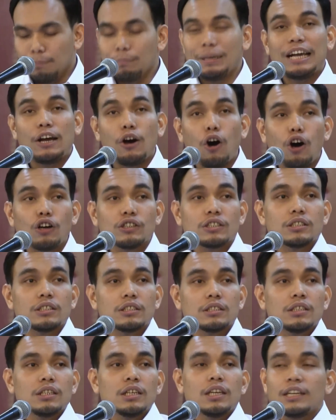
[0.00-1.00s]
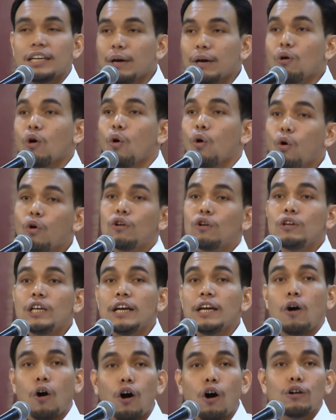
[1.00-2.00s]
because they were
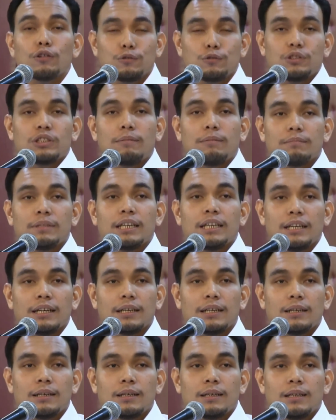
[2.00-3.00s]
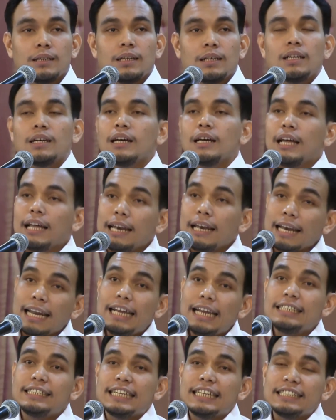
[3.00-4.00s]
holding on to something.
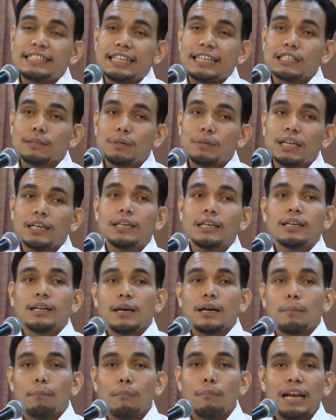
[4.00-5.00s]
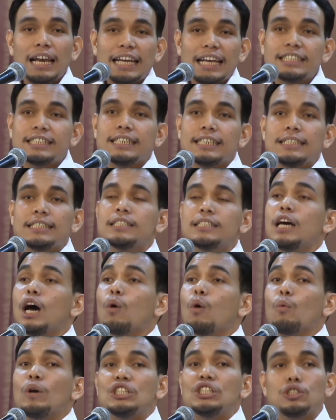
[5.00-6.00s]
Ladies and gentlemen,
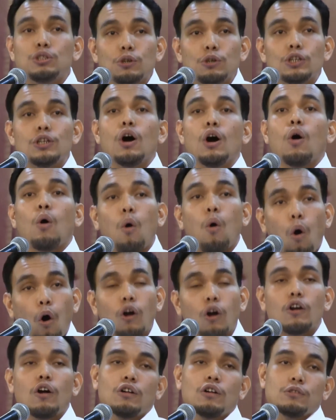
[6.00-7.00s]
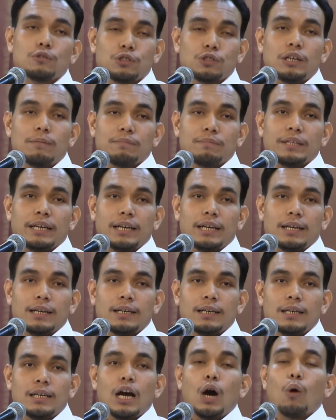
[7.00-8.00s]
Malaysians, we should hold on to something.
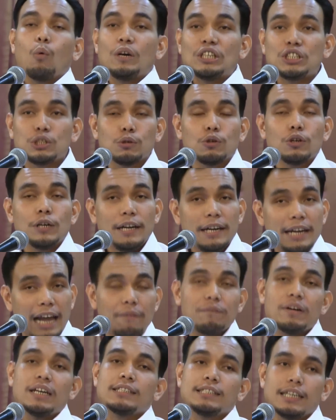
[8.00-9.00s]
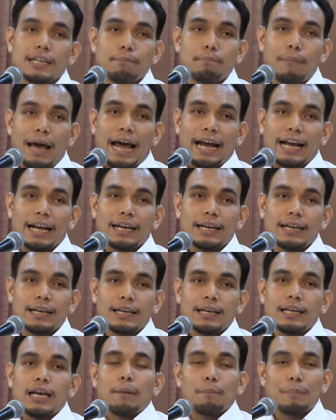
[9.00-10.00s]
We should never turn
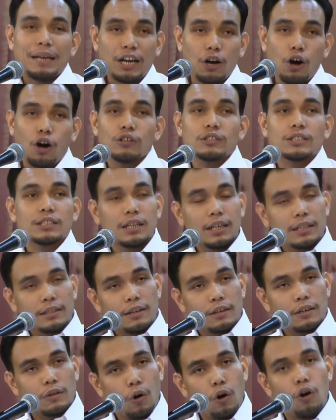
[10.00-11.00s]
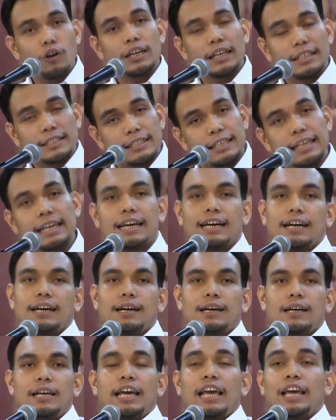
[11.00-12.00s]
back because the road is
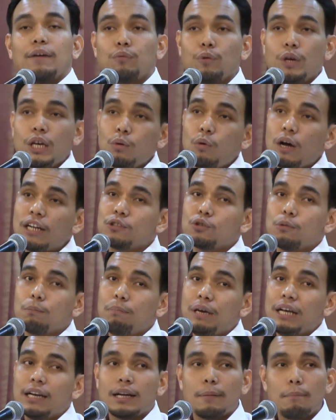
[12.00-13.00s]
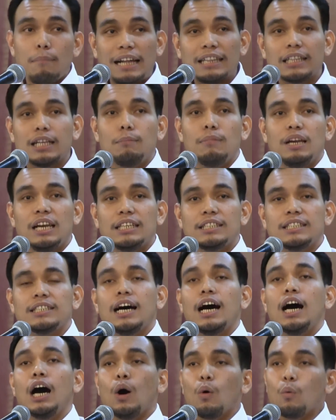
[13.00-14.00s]
clear. If we want to build a better
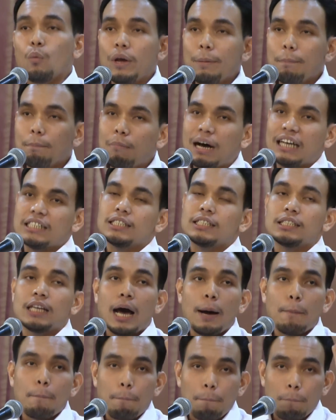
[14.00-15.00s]
Malaysia, we must